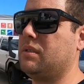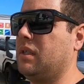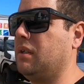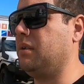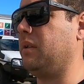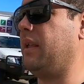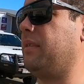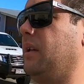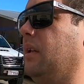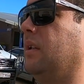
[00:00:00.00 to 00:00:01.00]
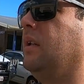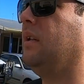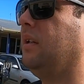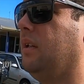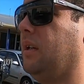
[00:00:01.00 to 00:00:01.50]
They're going to do their thing,
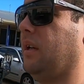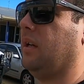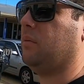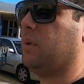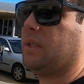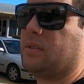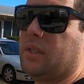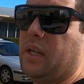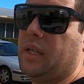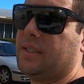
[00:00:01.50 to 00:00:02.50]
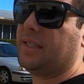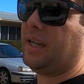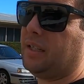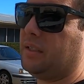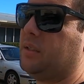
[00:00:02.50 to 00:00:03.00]
and once they are
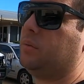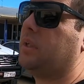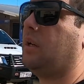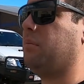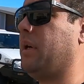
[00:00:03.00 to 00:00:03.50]
done, it will come